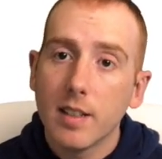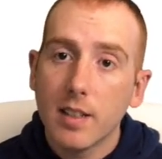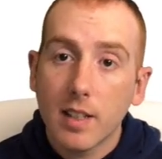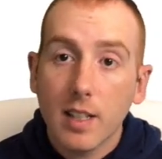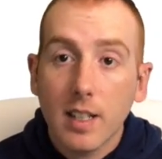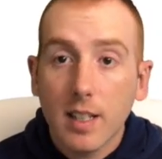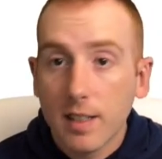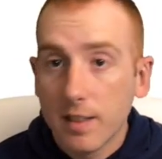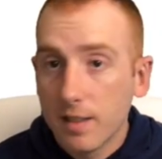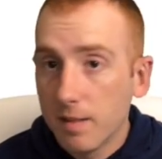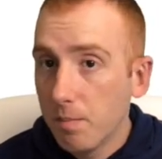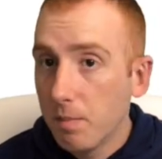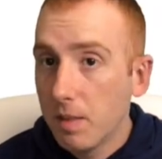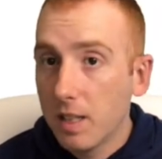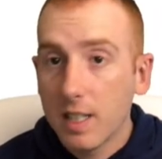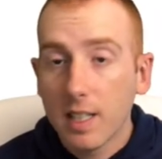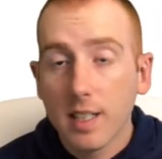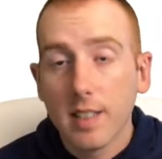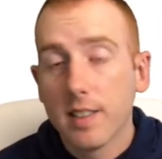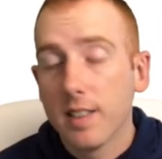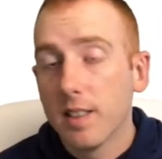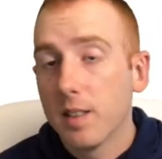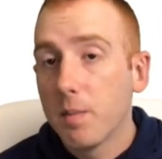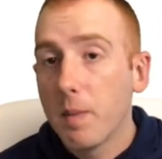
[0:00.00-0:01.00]
because
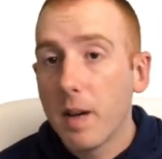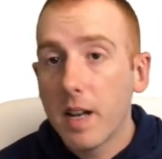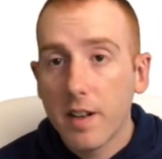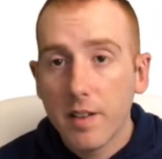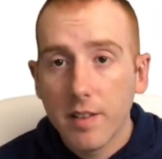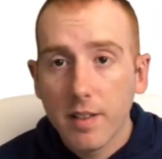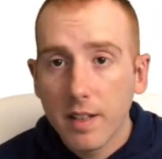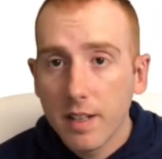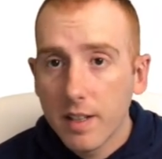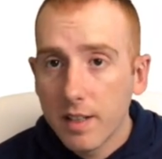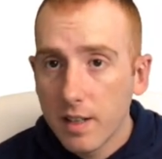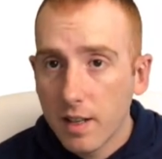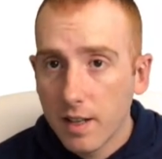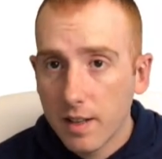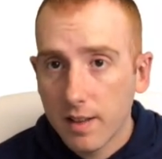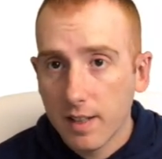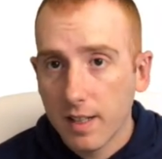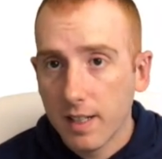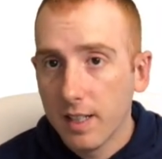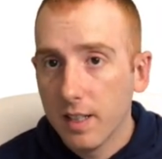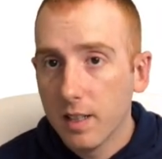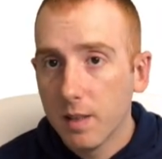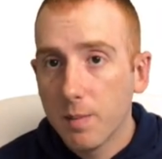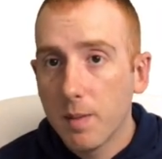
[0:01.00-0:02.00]
because it's better than
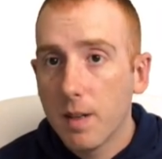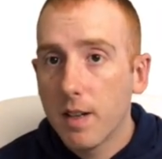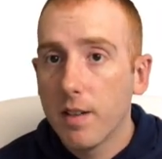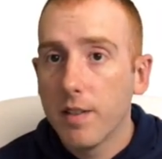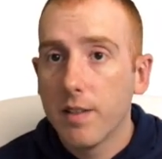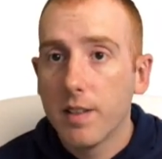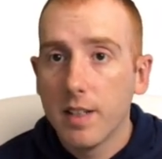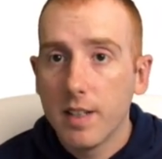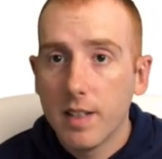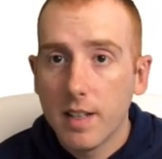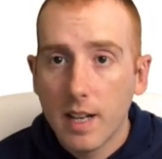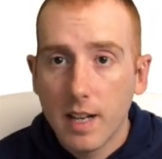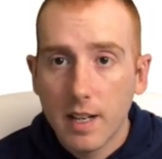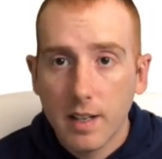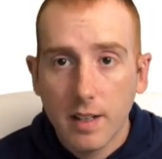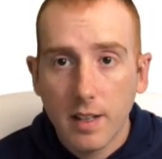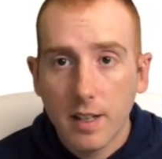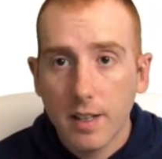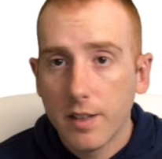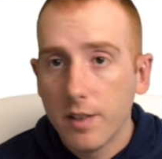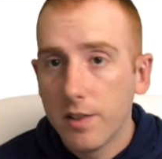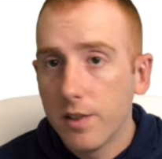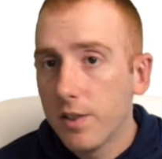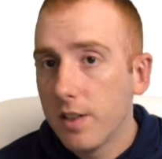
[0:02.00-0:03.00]
nothing. It's better than not
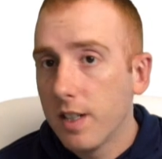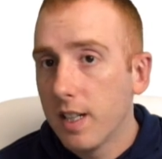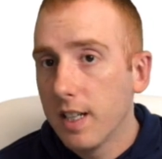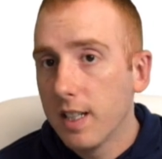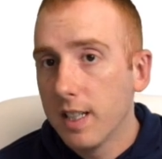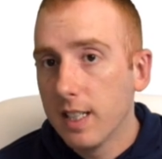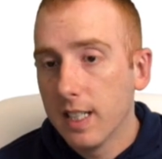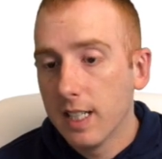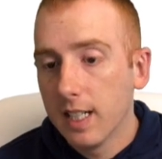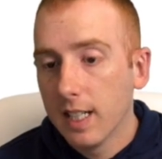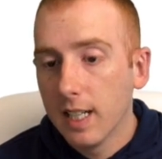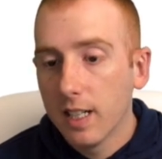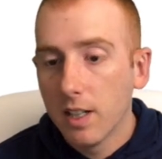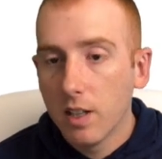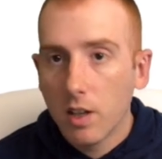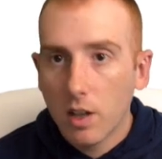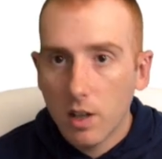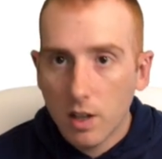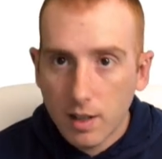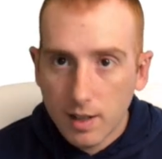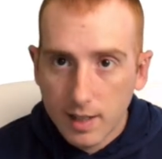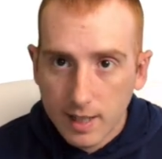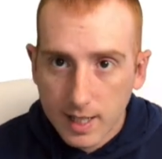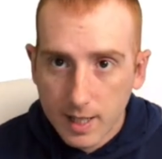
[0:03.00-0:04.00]
understanding at
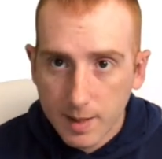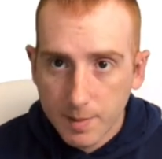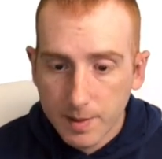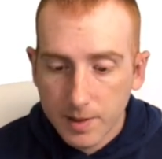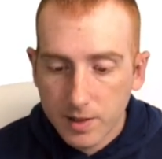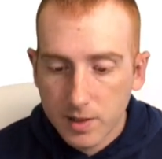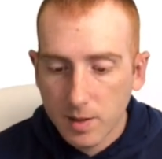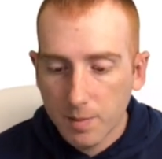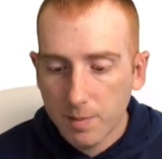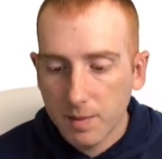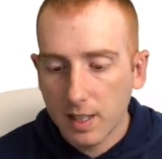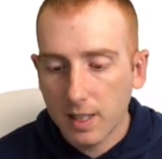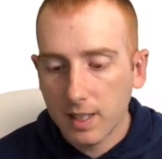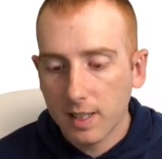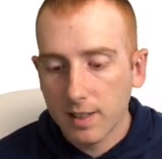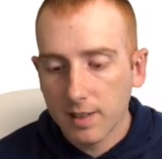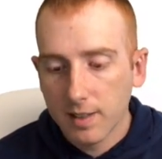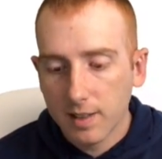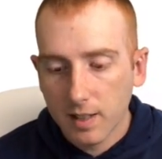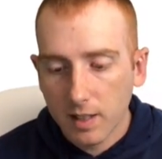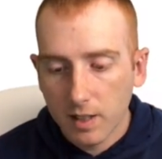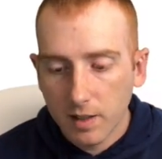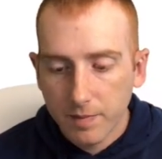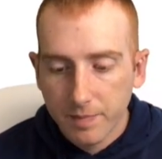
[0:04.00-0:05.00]
all how much something can
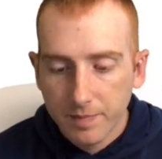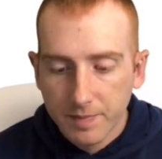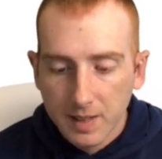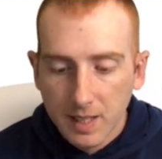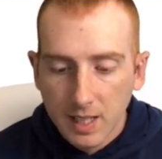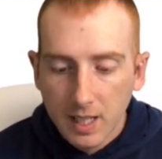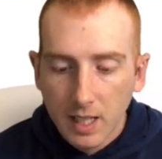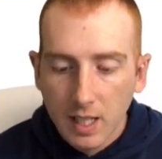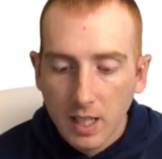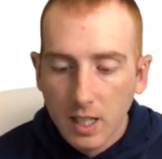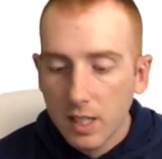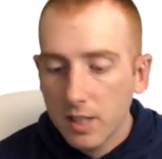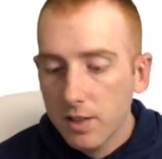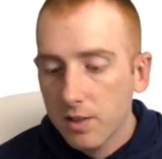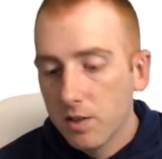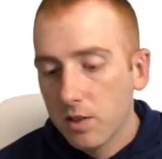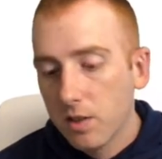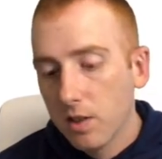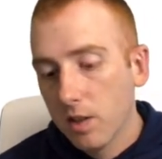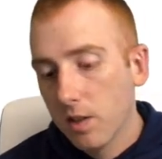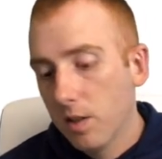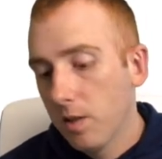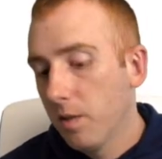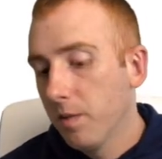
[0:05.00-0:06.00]
sell.
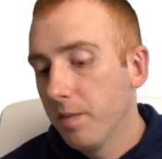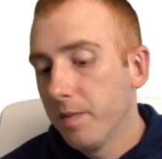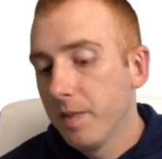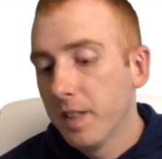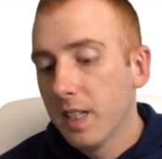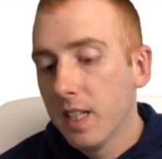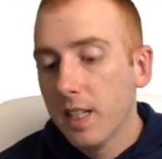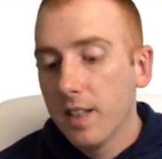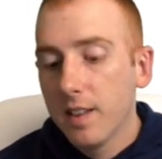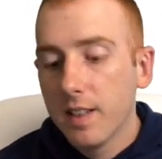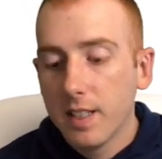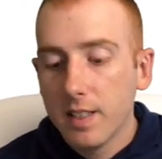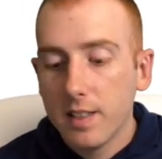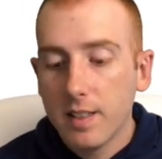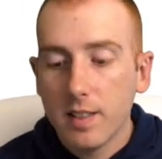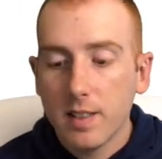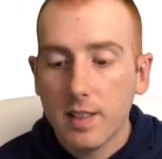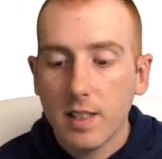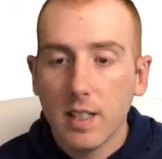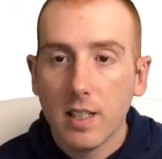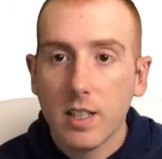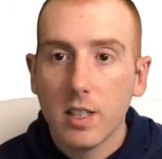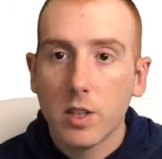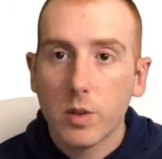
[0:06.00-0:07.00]
So this is
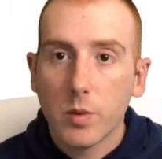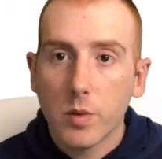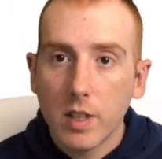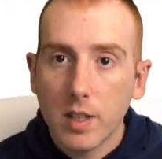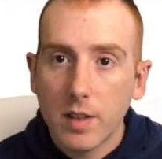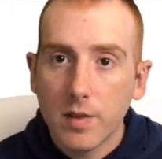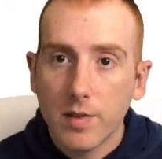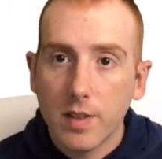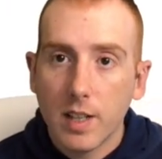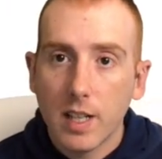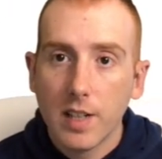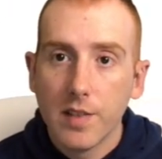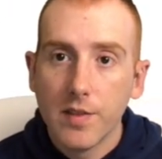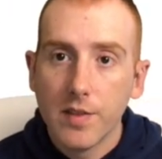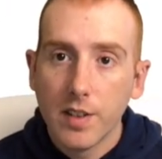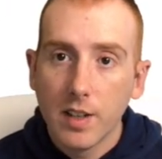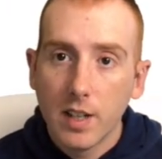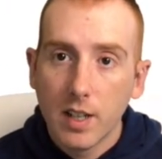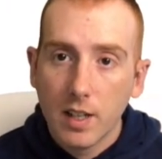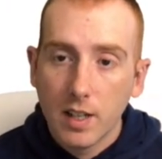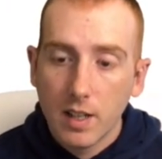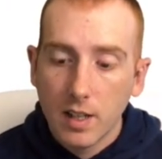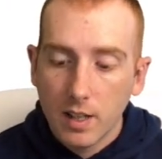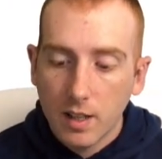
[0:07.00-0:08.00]
selling twenty-five
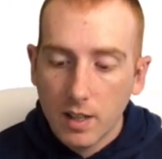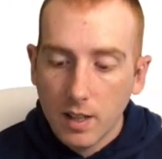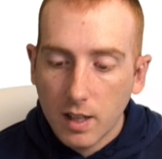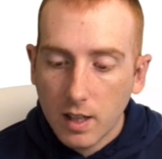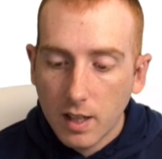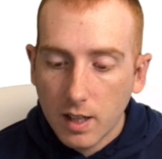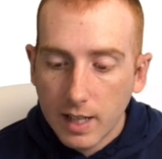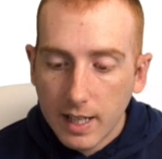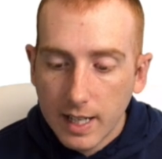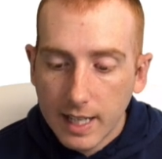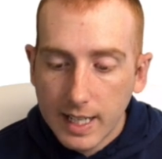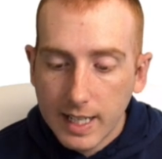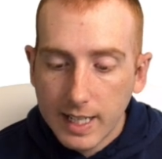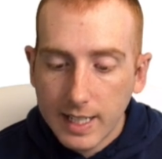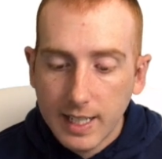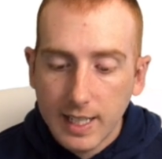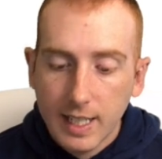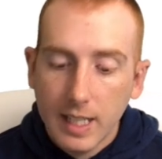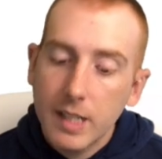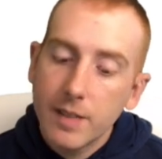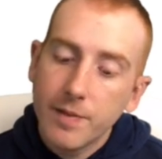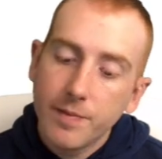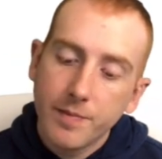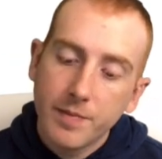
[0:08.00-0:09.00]

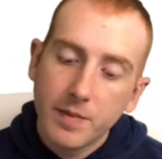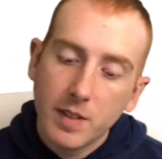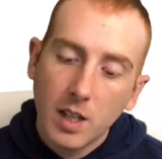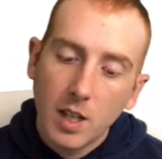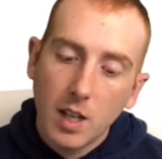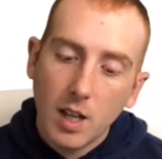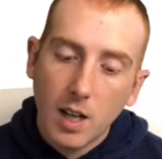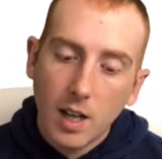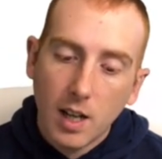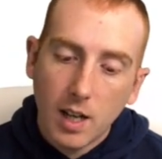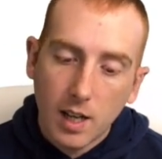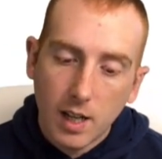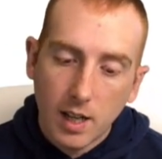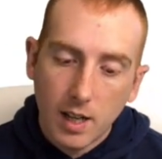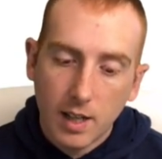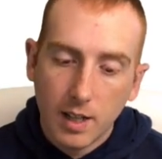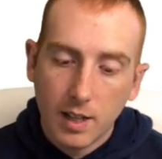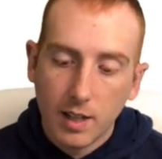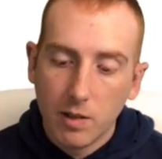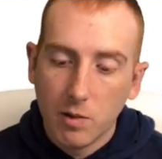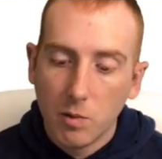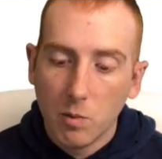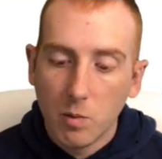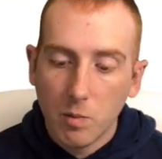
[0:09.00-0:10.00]
eighty.
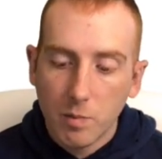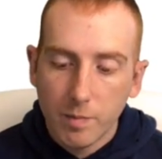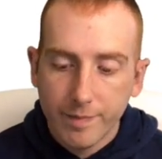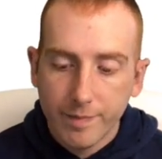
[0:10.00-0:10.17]
Uh,